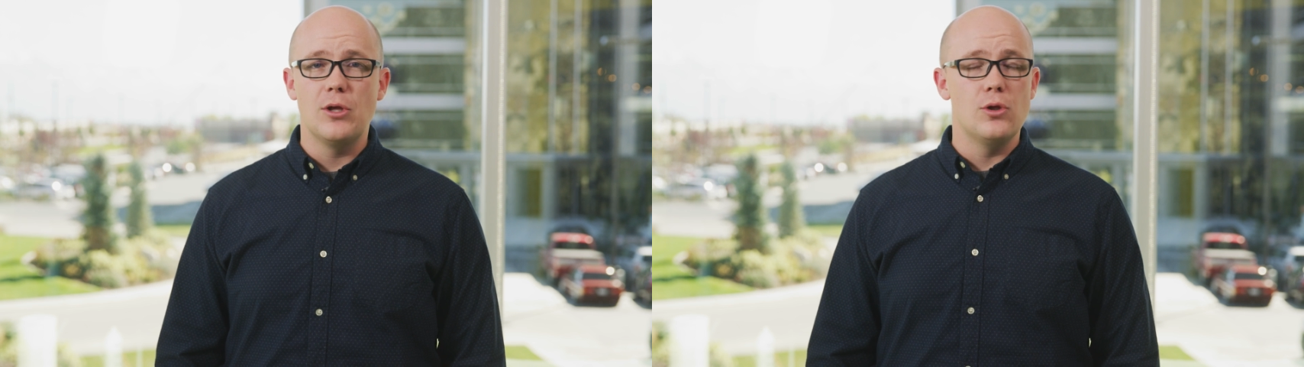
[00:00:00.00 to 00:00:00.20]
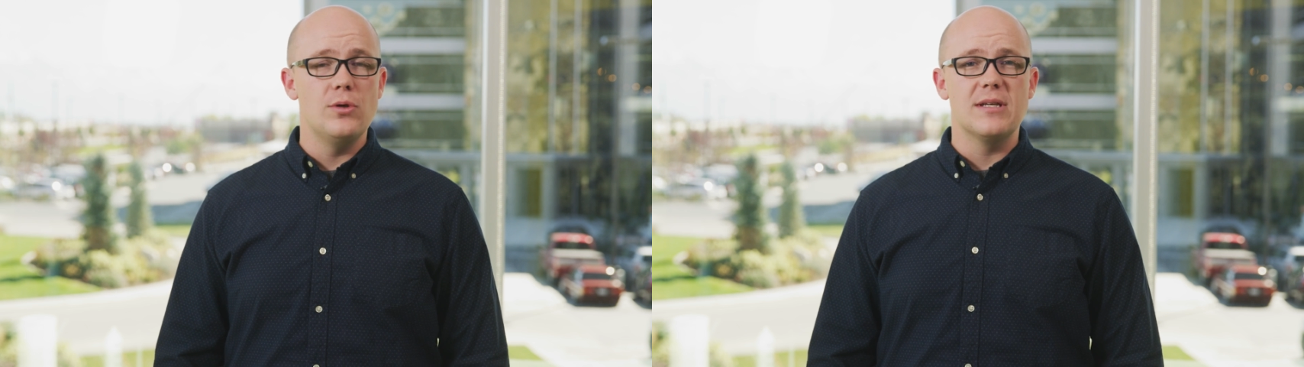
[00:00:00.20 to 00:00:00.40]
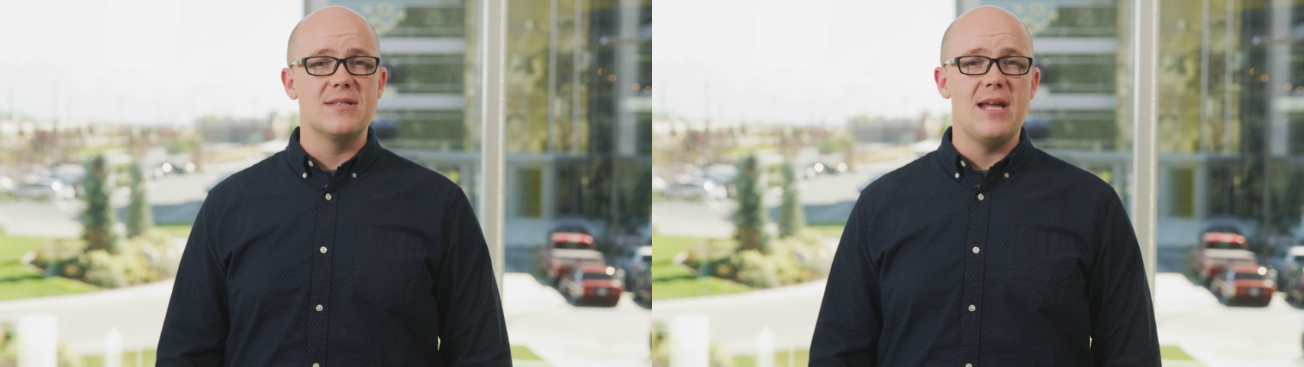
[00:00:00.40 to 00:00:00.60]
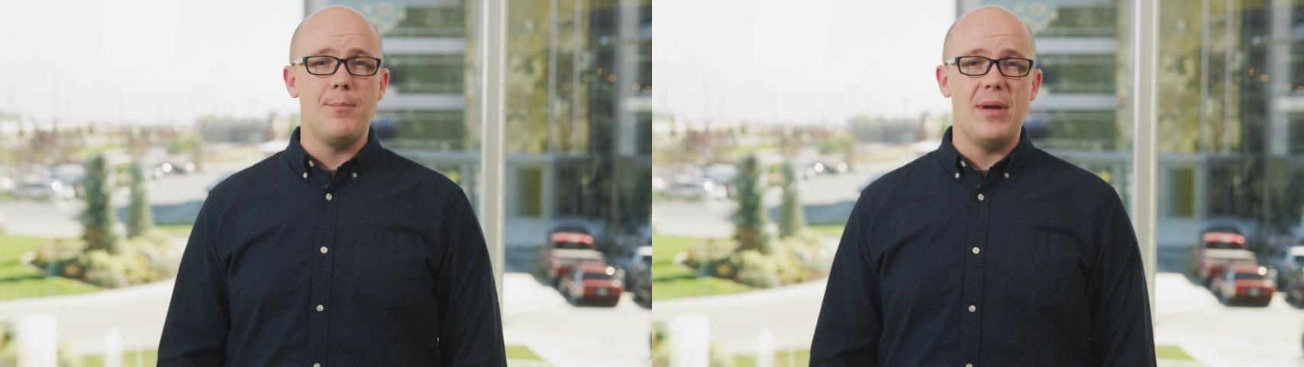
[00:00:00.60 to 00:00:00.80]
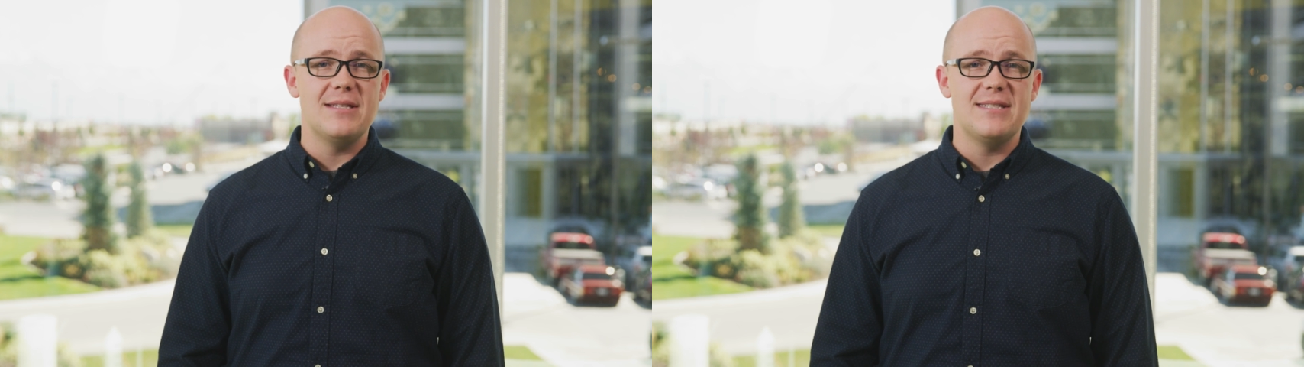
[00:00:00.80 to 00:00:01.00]
including a
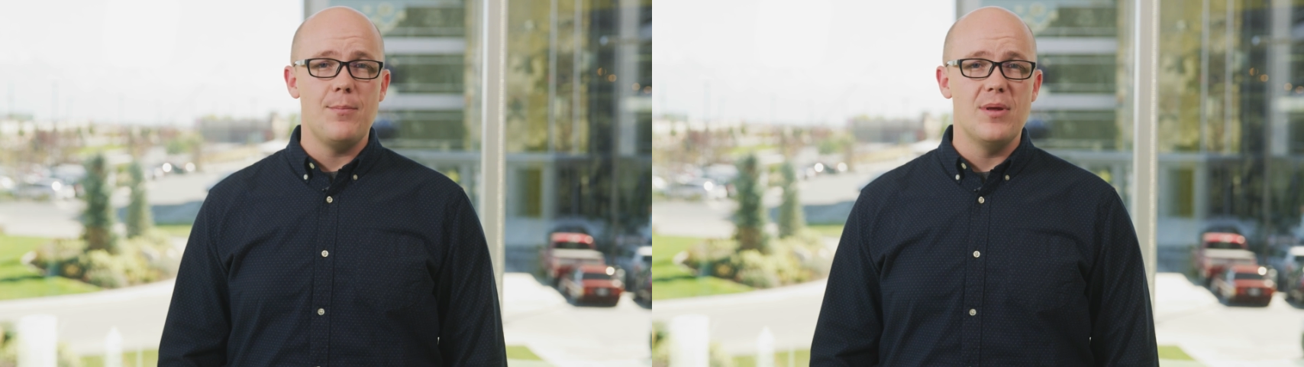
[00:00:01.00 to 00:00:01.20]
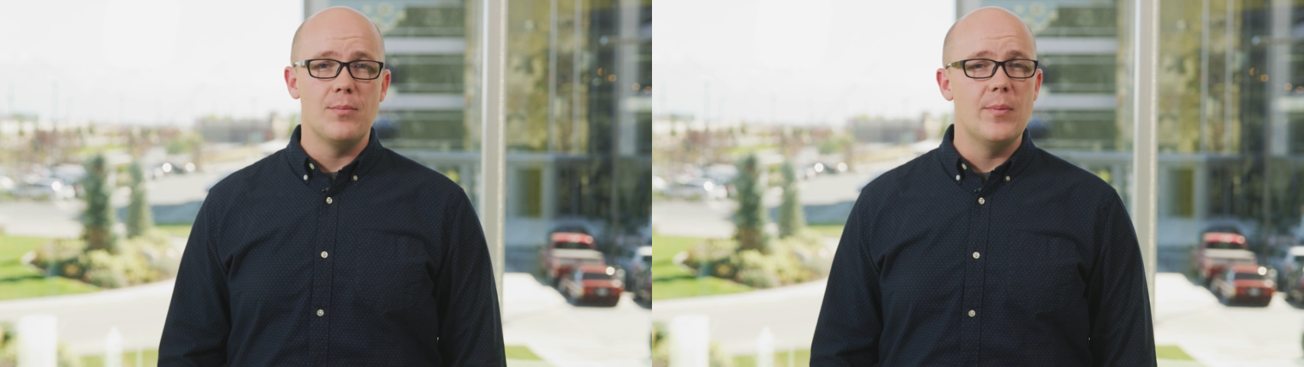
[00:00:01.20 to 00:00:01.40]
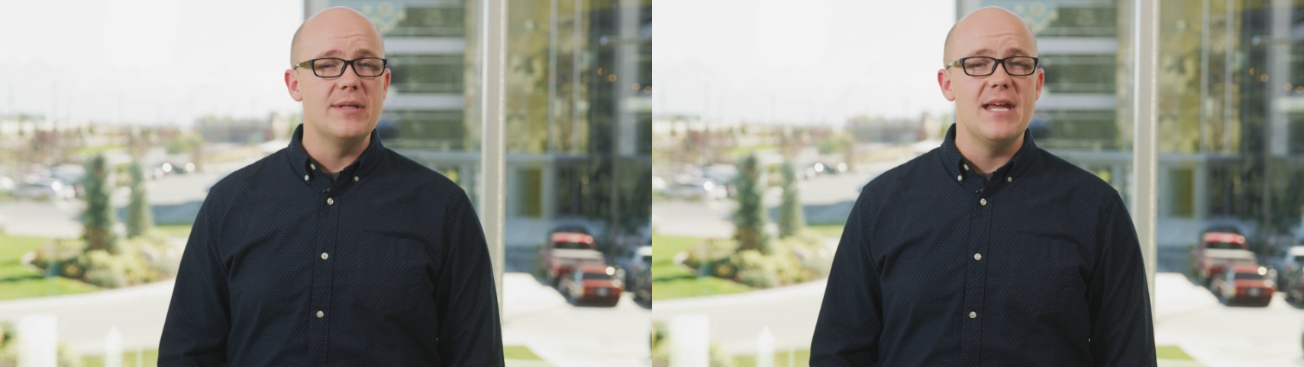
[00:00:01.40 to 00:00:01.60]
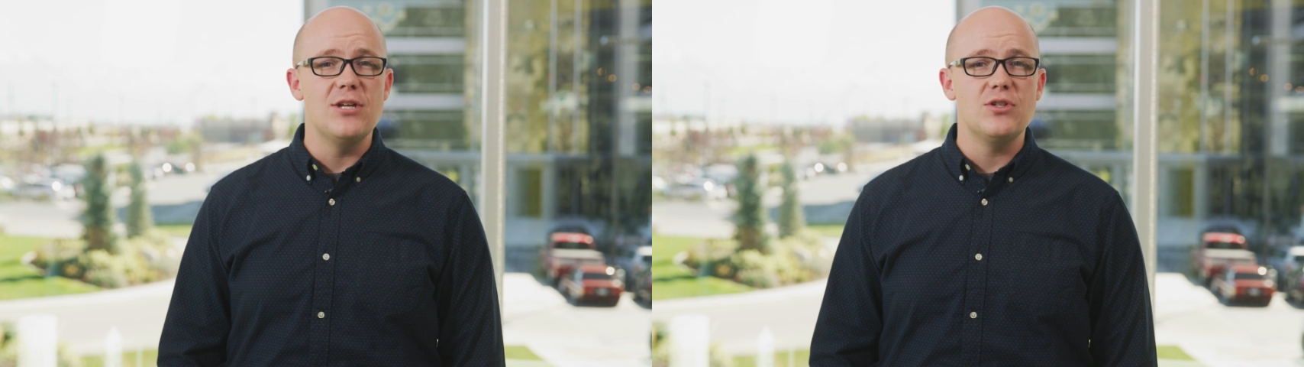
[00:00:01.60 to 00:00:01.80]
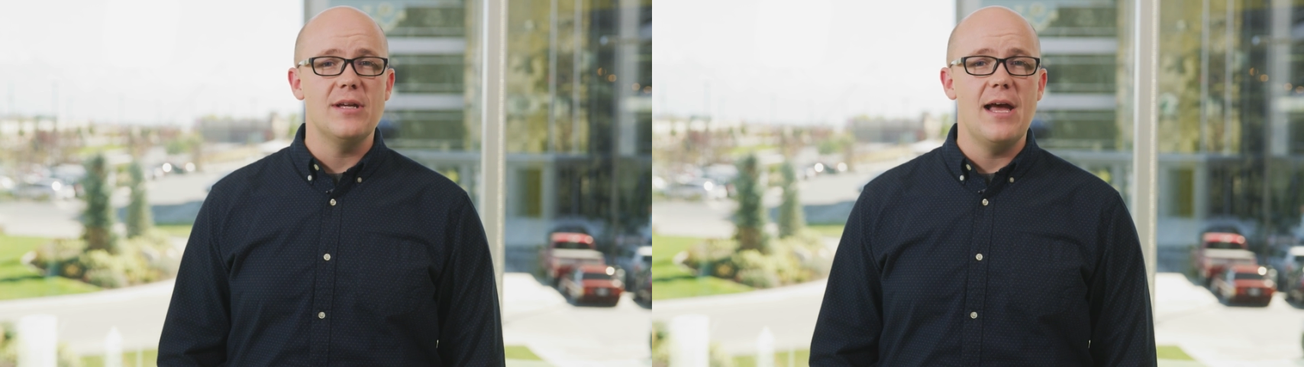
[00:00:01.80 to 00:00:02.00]
step-by-step
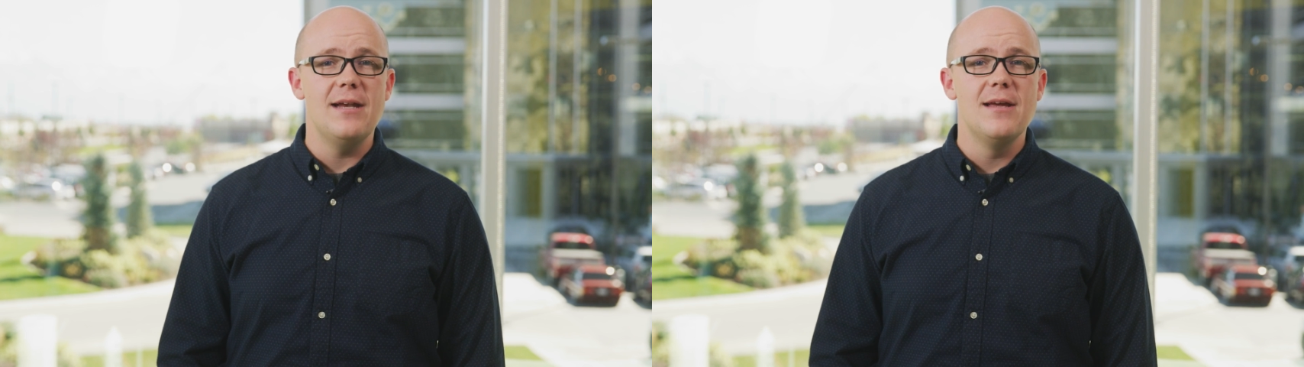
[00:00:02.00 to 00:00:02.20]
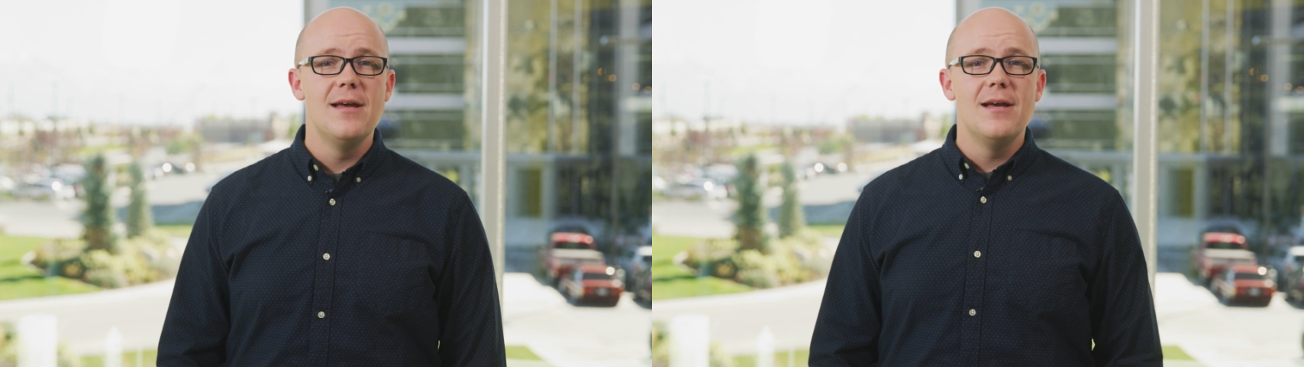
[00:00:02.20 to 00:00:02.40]
implementation guide,